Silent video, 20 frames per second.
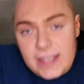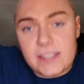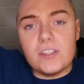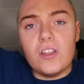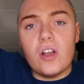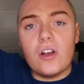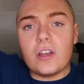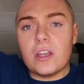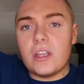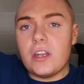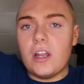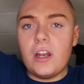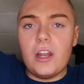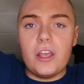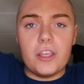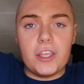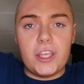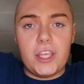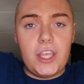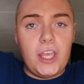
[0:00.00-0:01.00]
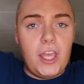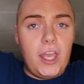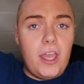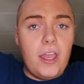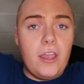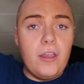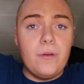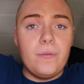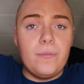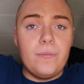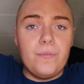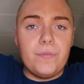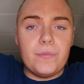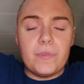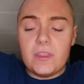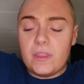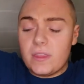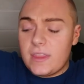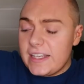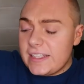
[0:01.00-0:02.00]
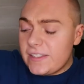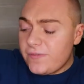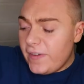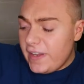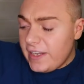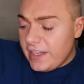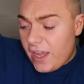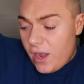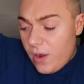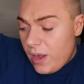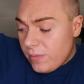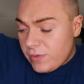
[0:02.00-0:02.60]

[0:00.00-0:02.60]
It's not gonna look cute. This video,